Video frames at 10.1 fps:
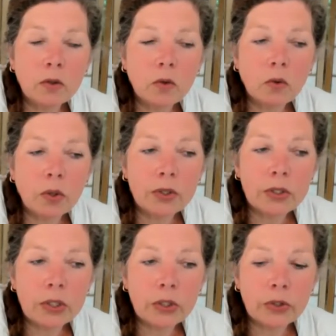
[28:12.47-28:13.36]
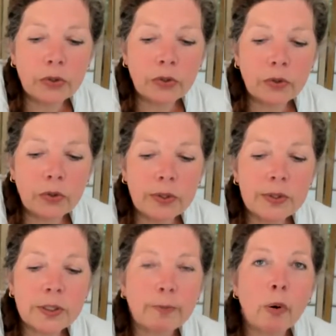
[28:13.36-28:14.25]
or to
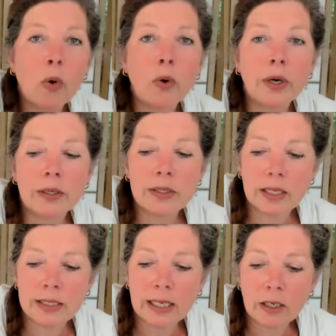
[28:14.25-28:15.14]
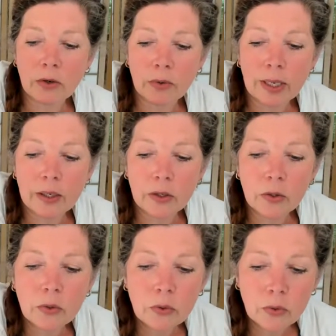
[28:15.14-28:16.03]
support a deck creator
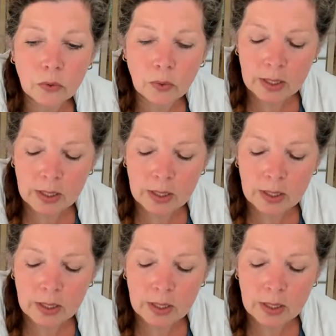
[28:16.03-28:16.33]
who